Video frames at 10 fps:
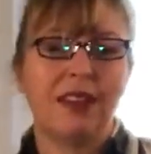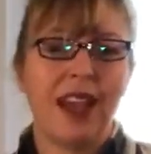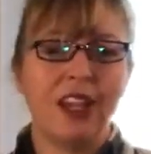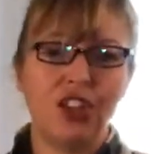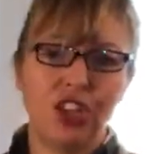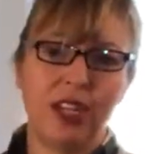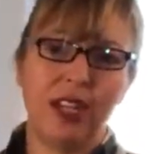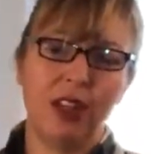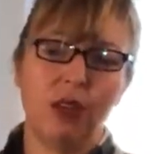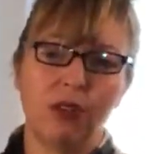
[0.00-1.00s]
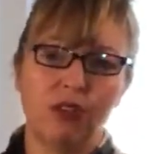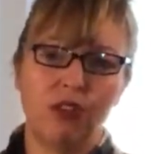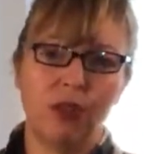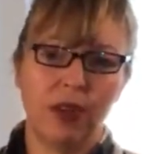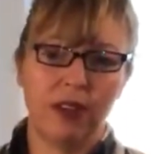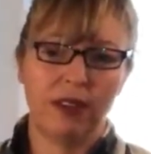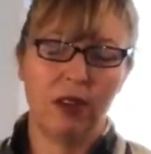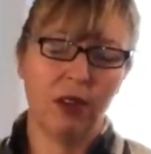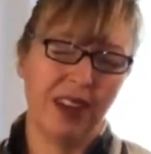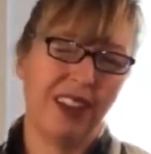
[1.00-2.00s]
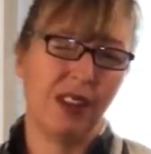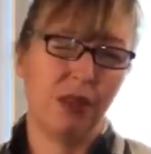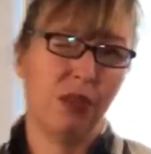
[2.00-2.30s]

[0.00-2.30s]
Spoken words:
tension in those joints, or in the